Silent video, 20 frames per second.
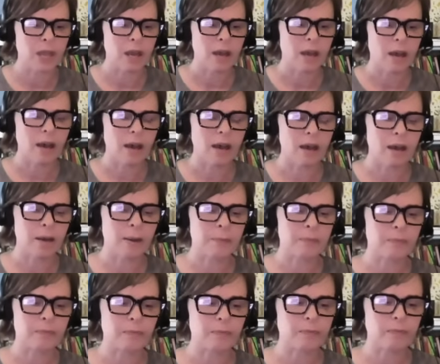
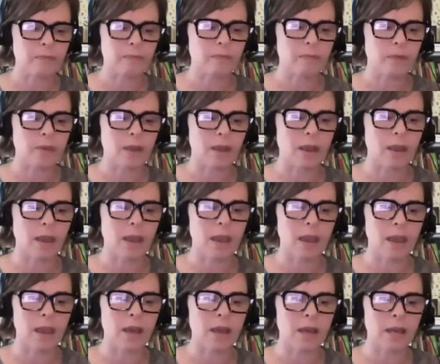Um,
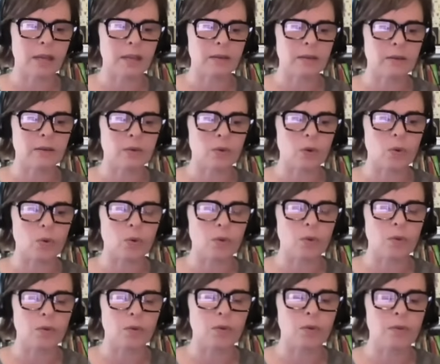and
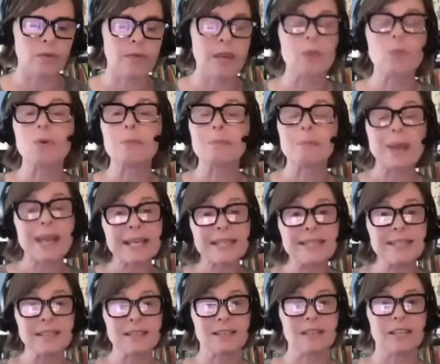they were
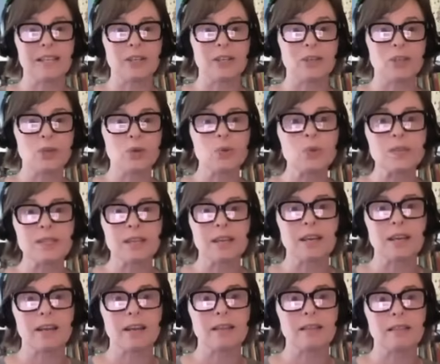basically
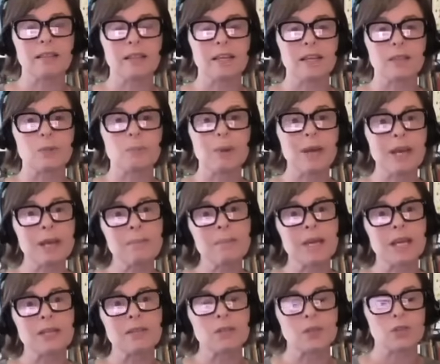using these
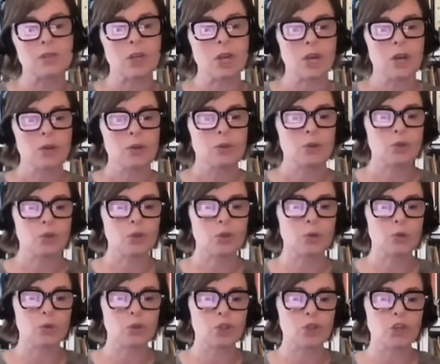pigments
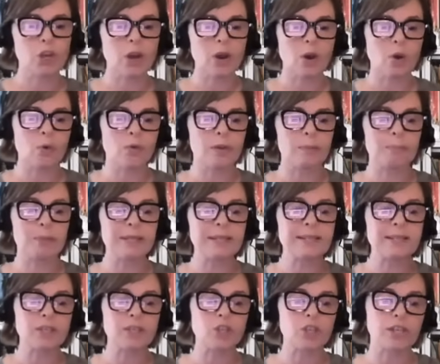to show the
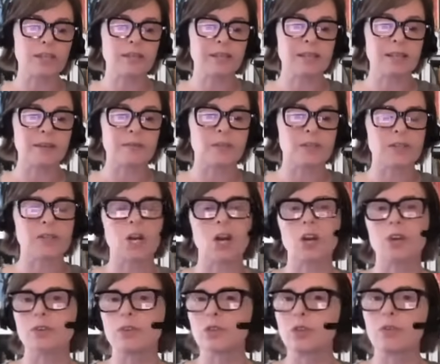positions of
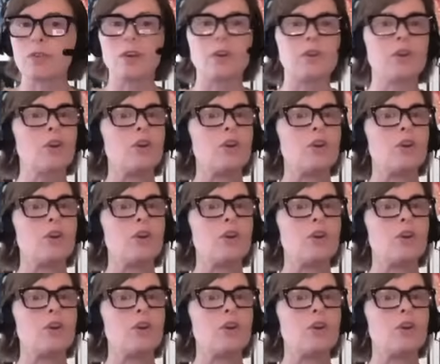stars. So they're your